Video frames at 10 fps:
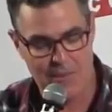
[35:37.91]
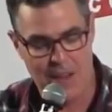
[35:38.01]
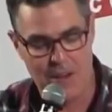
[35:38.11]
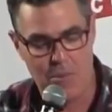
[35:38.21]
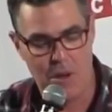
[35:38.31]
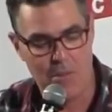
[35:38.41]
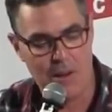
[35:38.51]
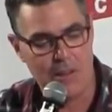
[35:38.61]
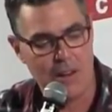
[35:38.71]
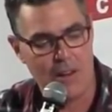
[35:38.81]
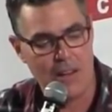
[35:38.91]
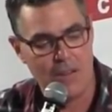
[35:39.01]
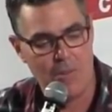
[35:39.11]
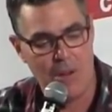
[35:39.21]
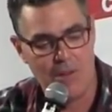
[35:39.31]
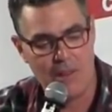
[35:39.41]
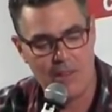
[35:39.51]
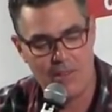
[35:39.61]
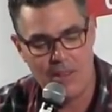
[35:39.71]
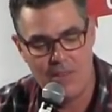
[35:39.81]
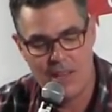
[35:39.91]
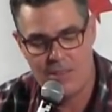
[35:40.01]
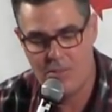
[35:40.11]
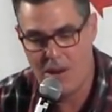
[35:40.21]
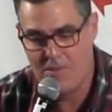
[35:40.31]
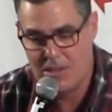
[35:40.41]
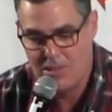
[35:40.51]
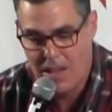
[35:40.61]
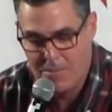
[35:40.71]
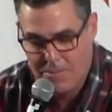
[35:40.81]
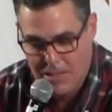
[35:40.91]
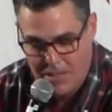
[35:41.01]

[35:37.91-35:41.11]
You find it at Walmart, Target, Walgreens, CVS, wherever you shop.